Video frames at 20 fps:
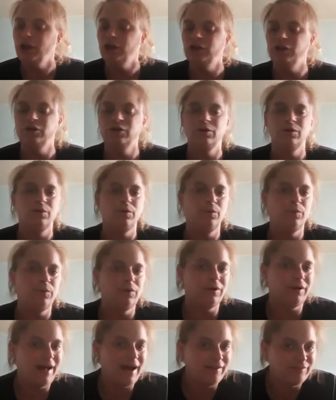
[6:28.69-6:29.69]
You
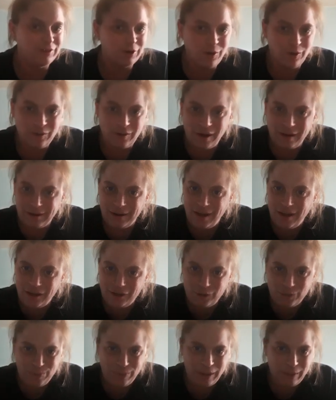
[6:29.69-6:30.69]
will have to go on to
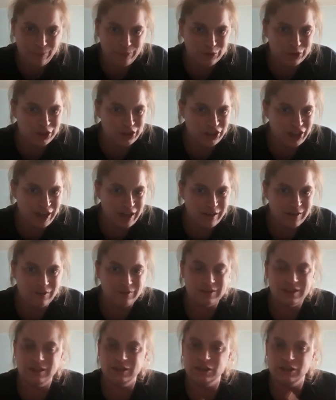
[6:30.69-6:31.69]
other people's
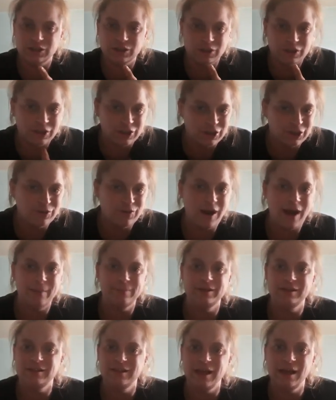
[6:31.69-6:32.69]
channels and
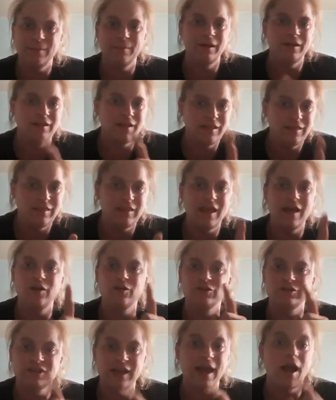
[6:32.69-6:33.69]
subscribe to them, and then
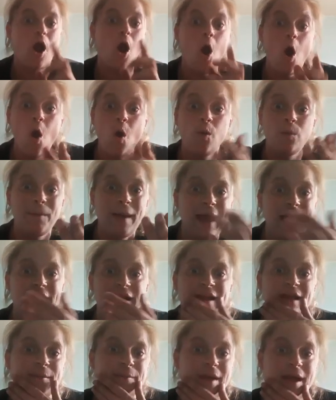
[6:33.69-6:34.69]
they'll say, oh
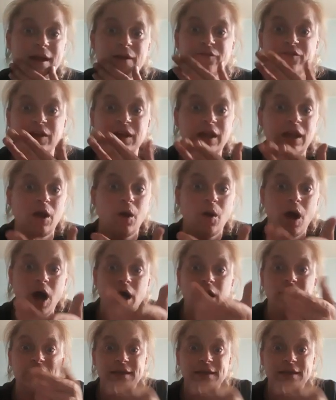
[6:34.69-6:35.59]
man, he made a video.